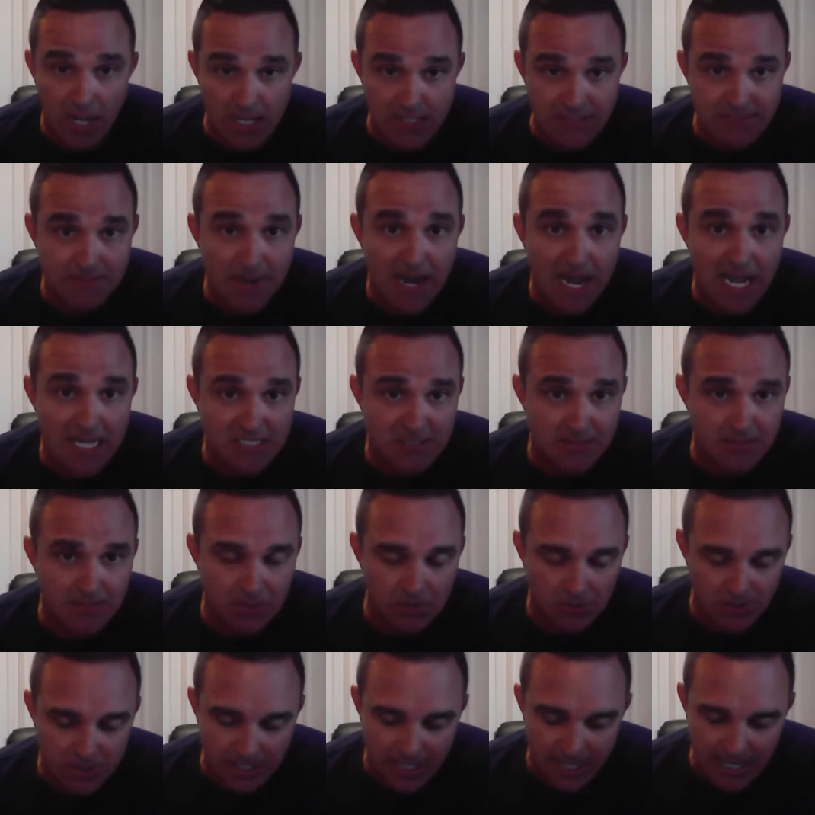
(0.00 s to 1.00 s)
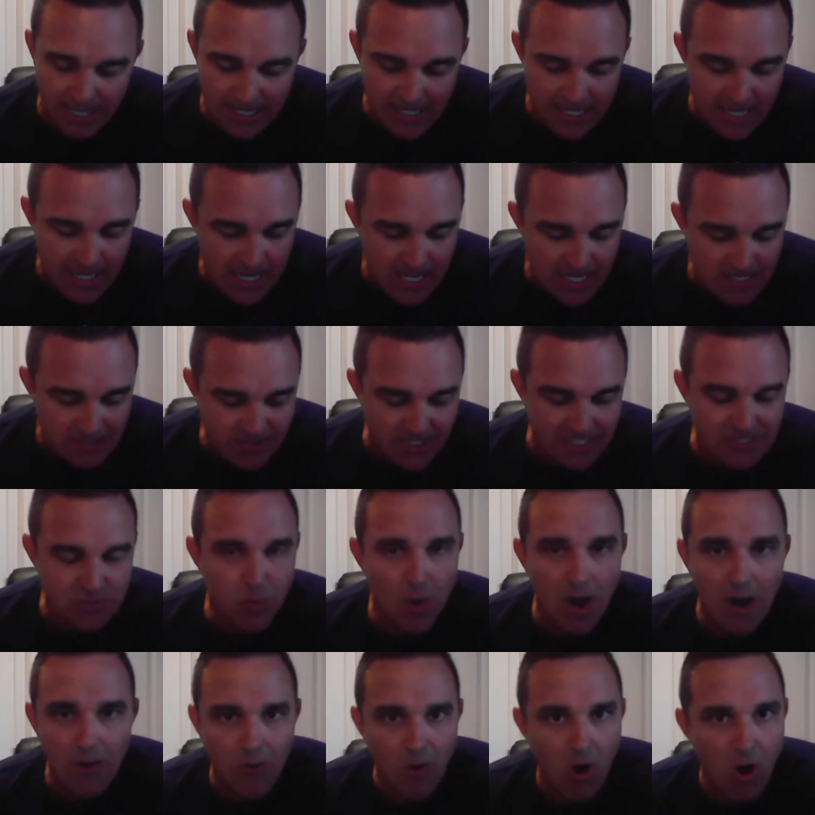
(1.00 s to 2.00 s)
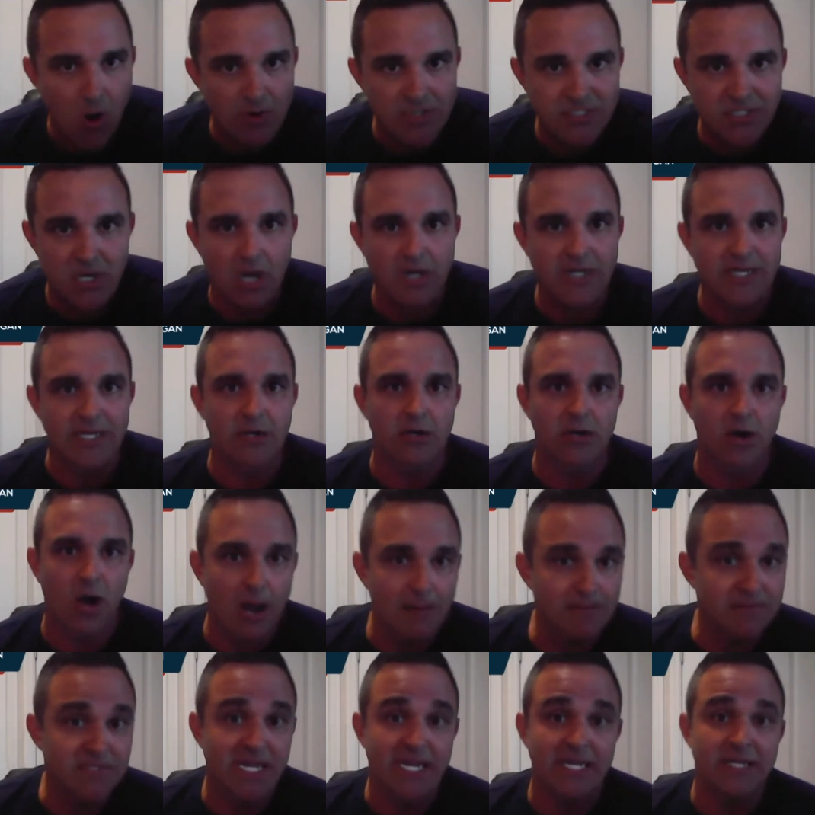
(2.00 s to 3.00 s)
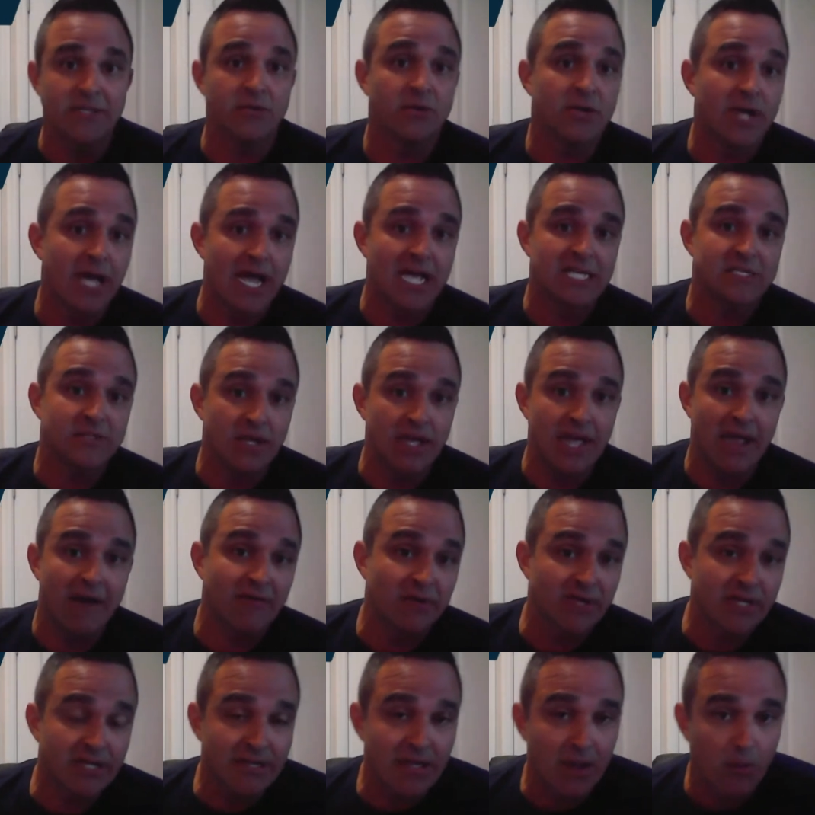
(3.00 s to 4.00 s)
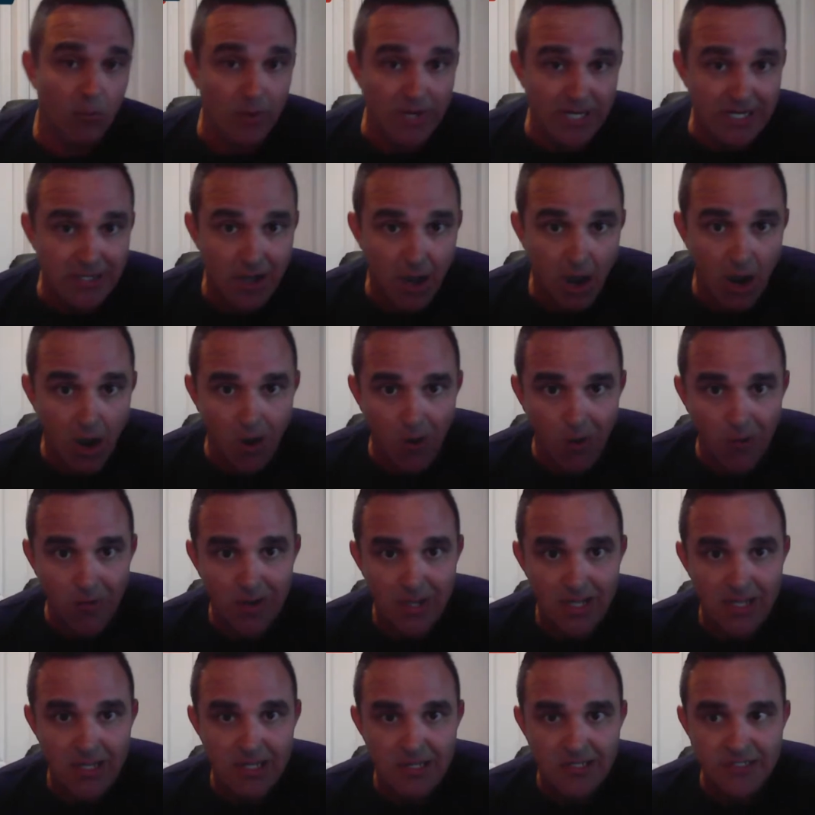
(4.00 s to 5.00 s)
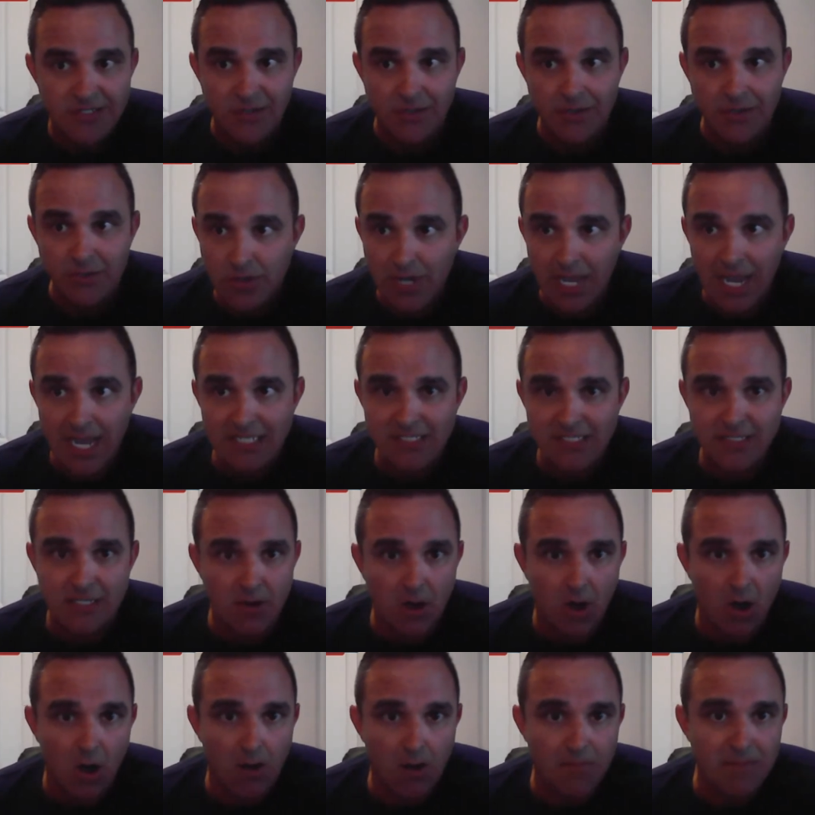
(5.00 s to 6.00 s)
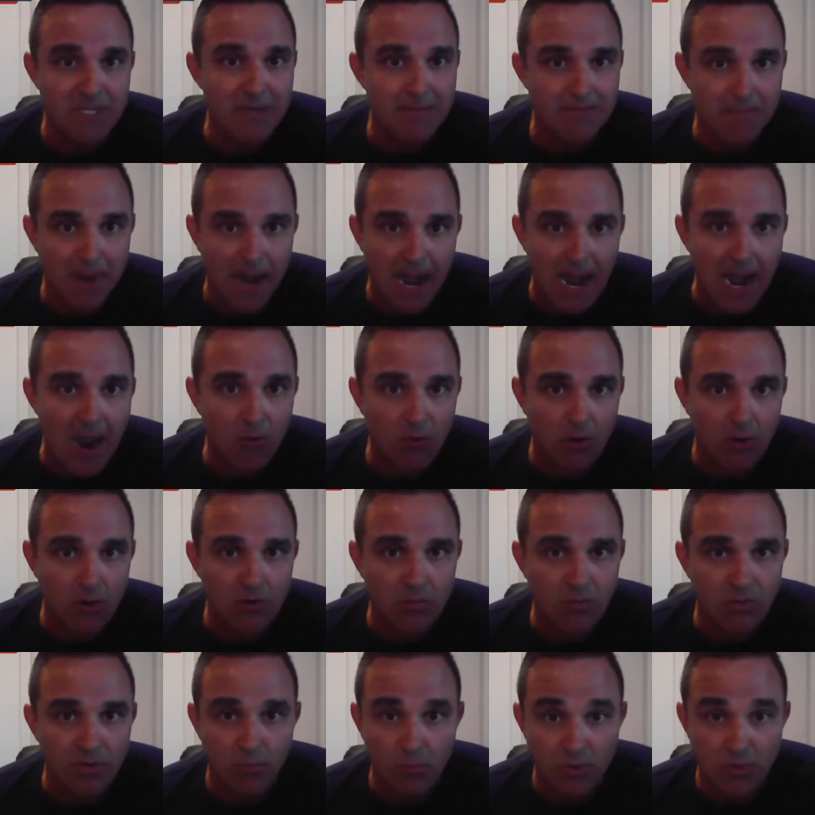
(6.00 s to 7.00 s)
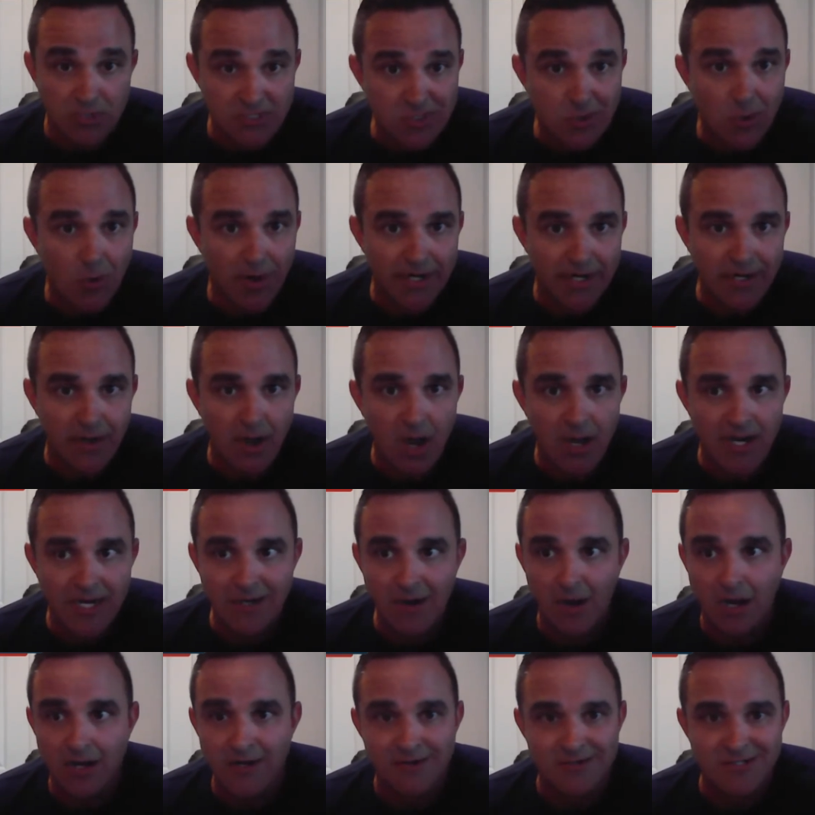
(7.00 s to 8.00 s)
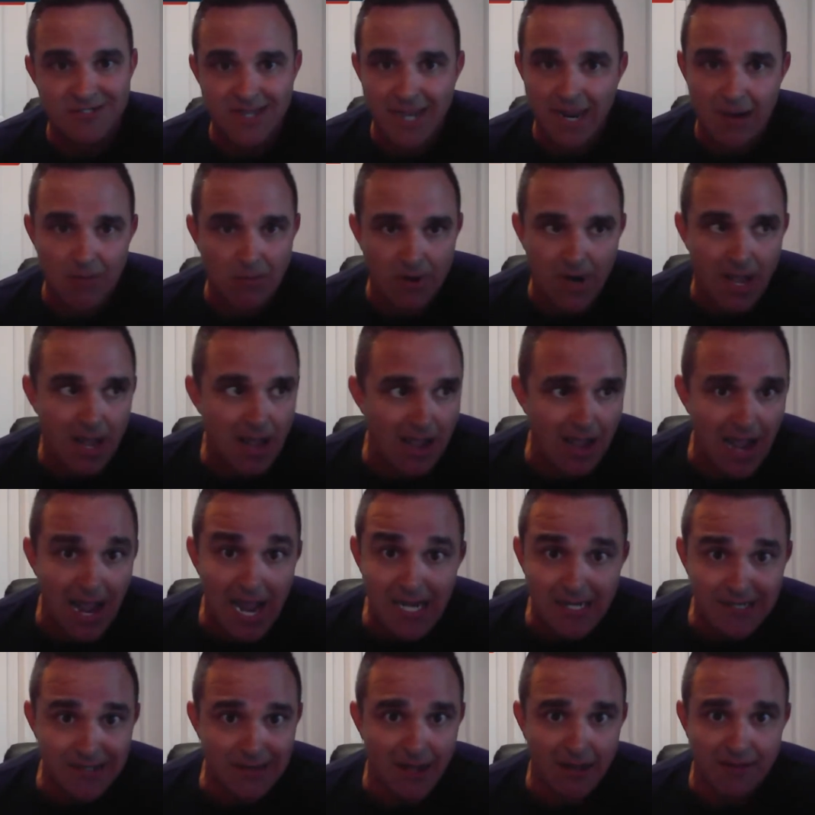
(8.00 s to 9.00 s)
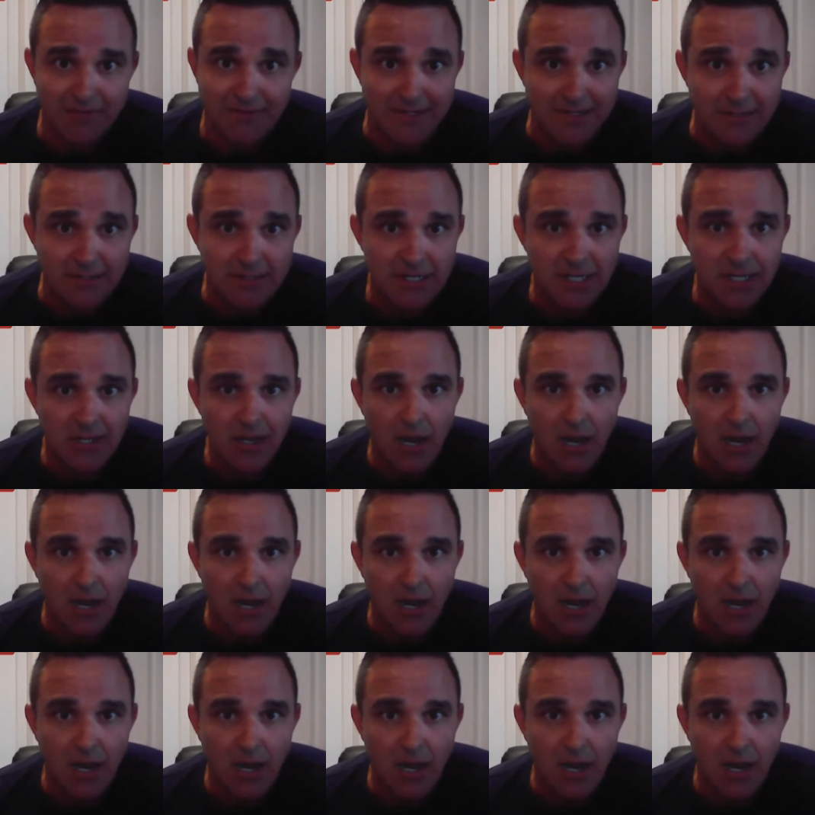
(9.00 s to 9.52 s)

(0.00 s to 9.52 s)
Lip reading: as possible, okay? That's why we're always on here updating you guys everything that we know, so you guys can all be empowered with what's going on and understand we're not hiding nothing.